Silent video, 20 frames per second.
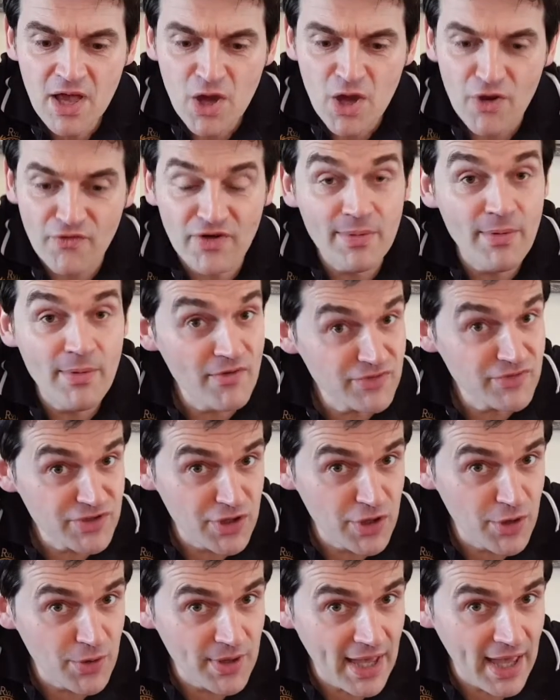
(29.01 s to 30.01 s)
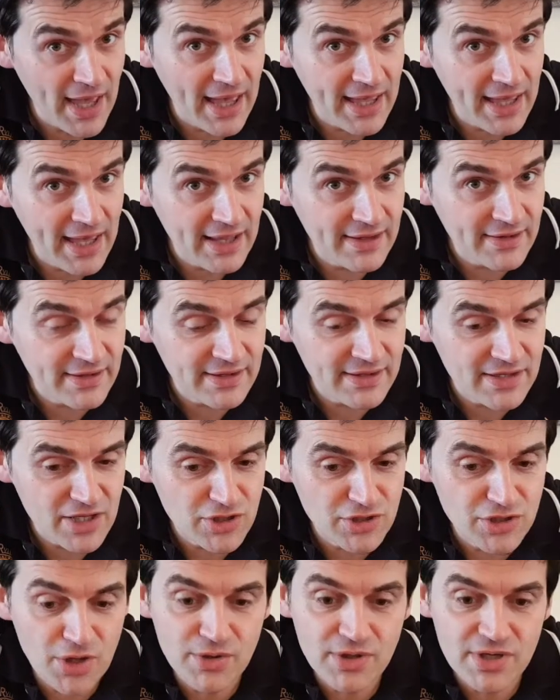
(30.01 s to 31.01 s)
They've come over to the UK, and
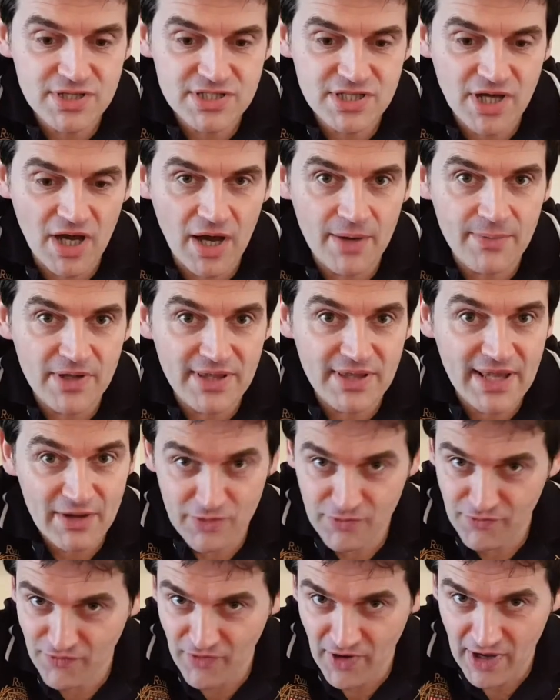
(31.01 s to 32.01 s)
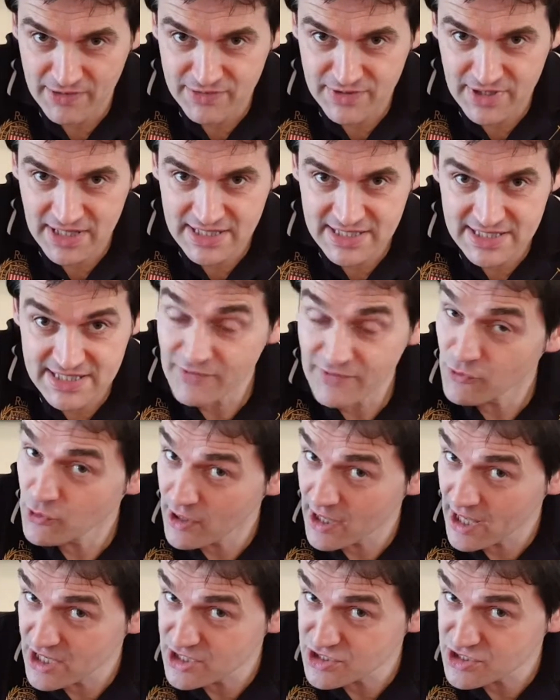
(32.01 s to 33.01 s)
Doughnut Time are now found in several
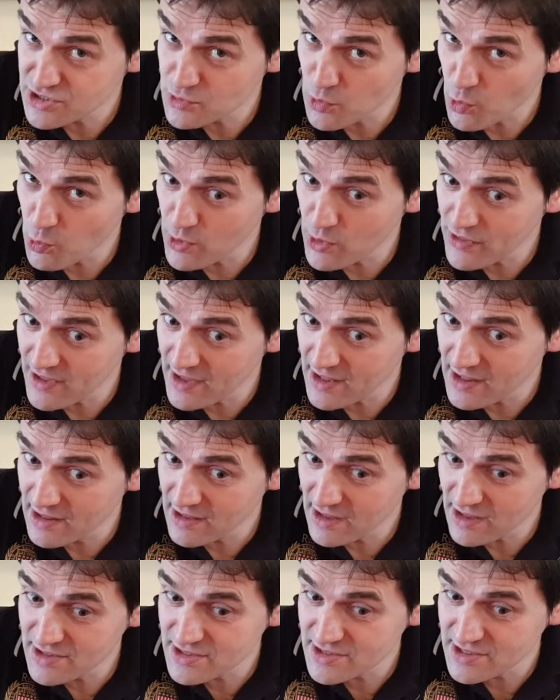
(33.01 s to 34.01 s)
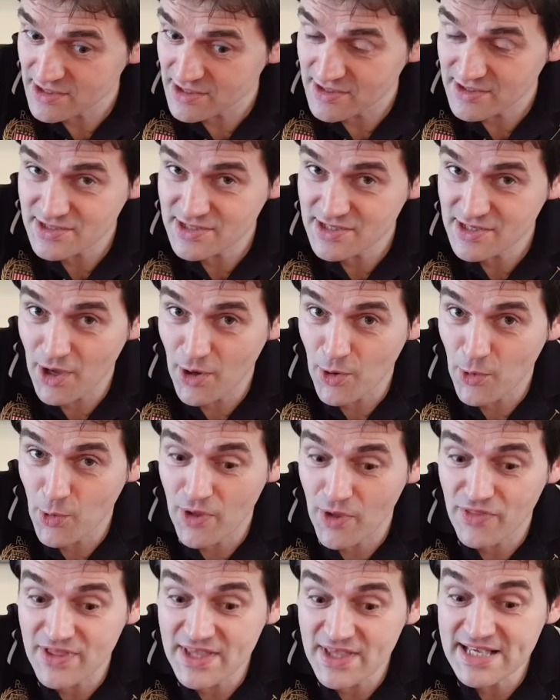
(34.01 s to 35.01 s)
locations within London. So
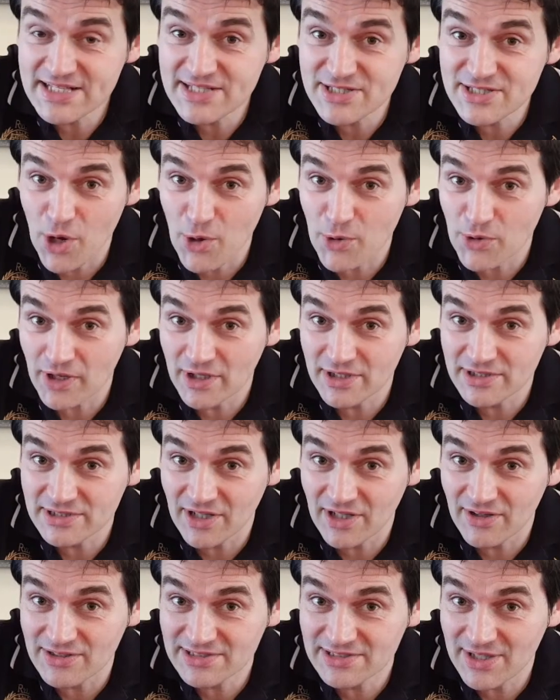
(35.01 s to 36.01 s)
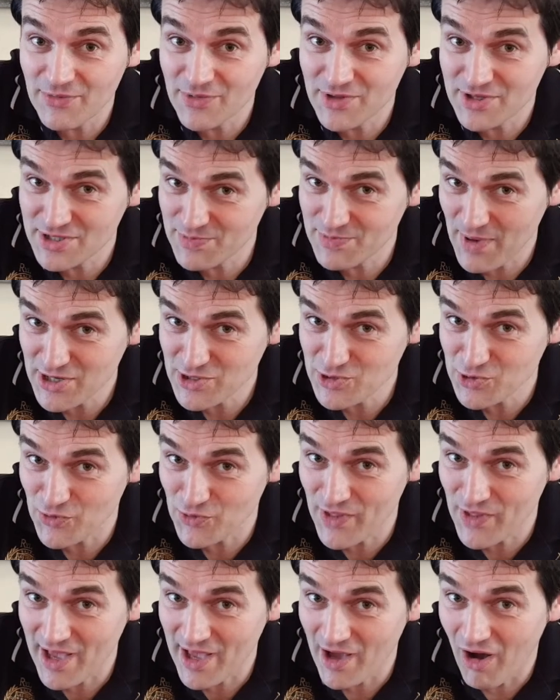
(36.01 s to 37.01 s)
these donuts are something special.
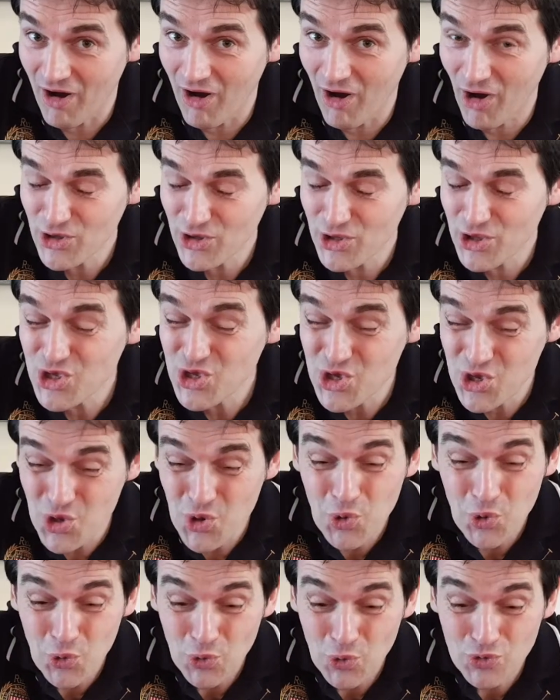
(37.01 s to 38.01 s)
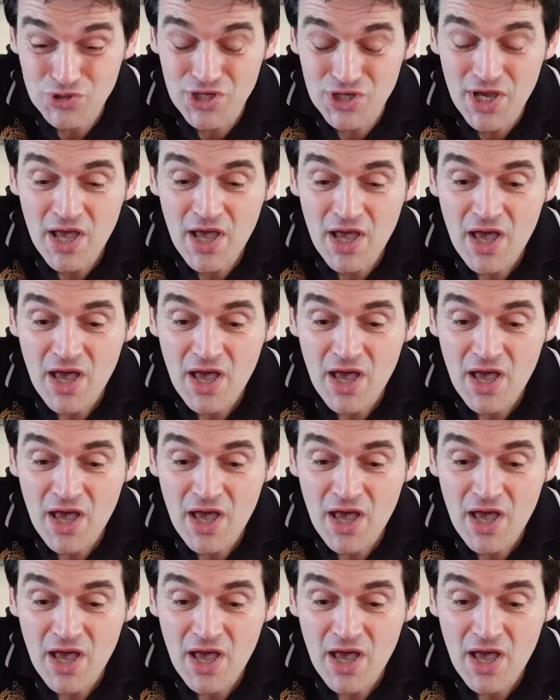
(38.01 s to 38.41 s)
They are huge.